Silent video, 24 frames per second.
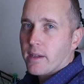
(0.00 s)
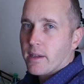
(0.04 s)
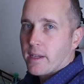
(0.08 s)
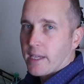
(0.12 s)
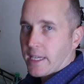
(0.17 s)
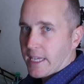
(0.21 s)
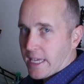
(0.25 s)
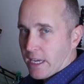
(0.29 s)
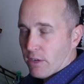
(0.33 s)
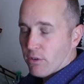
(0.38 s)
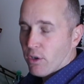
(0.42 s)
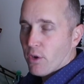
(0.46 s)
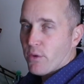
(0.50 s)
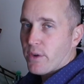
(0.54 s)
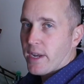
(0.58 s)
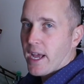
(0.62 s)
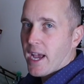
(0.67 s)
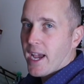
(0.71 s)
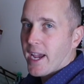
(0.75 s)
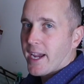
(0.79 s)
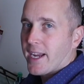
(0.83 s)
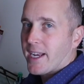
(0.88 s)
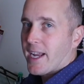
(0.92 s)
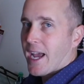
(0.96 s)
Hero
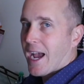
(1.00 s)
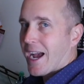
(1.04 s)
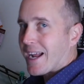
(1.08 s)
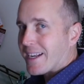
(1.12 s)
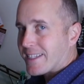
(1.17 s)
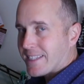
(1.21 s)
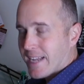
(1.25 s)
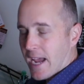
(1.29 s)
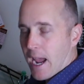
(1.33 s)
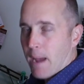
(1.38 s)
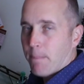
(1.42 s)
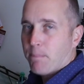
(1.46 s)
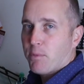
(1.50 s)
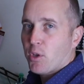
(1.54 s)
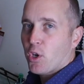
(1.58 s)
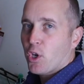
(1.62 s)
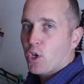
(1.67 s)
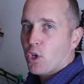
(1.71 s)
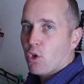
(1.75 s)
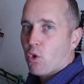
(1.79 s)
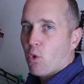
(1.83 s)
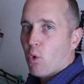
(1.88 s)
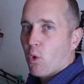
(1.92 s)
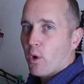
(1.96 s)
9 adapter
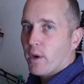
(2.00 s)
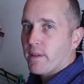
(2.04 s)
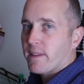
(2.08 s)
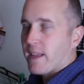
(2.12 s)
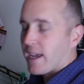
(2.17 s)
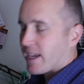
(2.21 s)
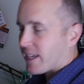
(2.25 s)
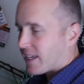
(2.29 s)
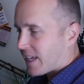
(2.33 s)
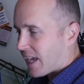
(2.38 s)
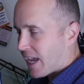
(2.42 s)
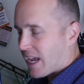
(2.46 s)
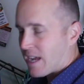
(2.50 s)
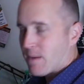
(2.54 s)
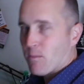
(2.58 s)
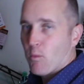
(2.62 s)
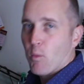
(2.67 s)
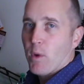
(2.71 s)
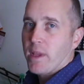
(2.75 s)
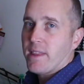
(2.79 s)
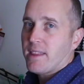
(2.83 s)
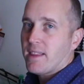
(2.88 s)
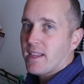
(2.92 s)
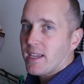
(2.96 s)
cord that
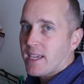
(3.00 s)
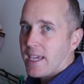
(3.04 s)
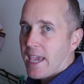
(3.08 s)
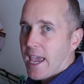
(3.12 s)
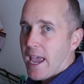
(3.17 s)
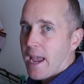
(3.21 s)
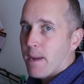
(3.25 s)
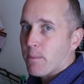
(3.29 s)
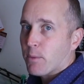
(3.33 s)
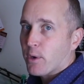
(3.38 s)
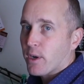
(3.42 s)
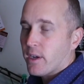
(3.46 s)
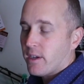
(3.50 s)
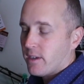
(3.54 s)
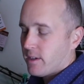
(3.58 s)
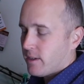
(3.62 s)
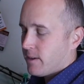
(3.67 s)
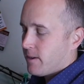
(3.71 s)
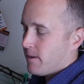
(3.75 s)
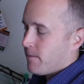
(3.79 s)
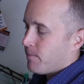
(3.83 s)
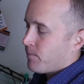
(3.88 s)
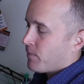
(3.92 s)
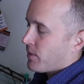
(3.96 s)
came with the camera.
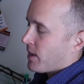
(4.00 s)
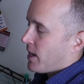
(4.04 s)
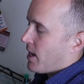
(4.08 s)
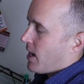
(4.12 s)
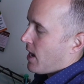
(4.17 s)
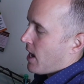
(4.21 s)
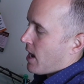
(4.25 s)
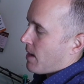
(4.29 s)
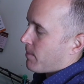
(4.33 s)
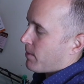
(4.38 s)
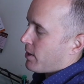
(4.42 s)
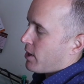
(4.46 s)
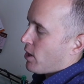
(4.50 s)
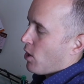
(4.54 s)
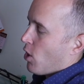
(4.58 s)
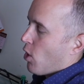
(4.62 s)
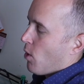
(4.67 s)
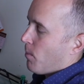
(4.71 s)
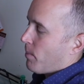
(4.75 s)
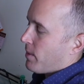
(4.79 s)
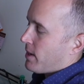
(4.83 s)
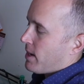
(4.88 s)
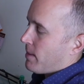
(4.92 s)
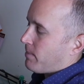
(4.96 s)
I'm going to
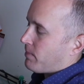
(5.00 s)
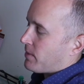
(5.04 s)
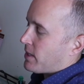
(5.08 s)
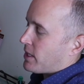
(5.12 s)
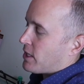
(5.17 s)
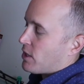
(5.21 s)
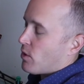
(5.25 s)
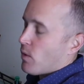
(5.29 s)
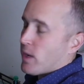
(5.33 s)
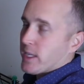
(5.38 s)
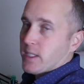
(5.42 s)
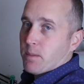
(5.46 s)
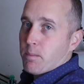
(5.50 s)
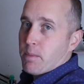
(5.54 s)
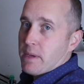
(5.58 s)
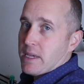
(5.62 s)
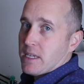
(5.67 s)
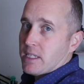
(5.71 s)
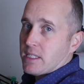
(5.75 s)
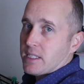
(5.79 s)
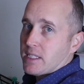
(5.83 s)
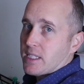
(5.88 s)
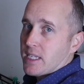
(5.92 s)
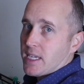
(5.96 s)
open up the
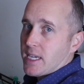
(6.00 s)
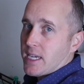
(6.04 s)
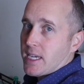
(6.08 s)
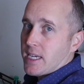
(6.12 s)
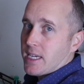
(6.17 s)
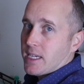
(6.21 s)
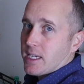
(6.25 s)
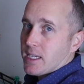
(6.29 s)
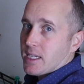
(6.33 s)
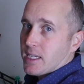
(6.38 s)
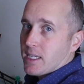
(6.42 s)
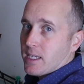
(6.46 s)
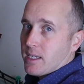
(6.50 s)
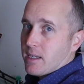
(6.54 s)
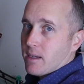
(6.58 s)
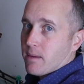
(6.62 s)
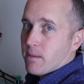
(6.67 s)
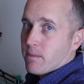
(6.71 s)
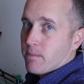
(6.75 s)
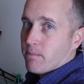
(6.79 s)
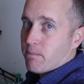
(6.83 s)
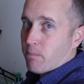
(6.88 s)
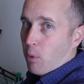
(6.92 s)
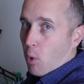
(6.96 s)
USB-C
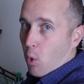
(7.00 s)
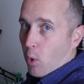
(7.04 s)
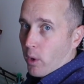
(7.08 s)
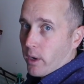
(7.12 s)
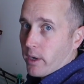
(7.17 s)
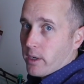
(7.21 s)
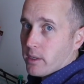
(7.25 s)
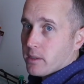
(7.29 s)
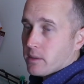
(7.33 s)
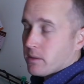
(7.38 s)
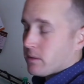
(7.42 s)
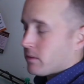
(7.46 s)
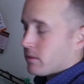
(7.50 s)
port.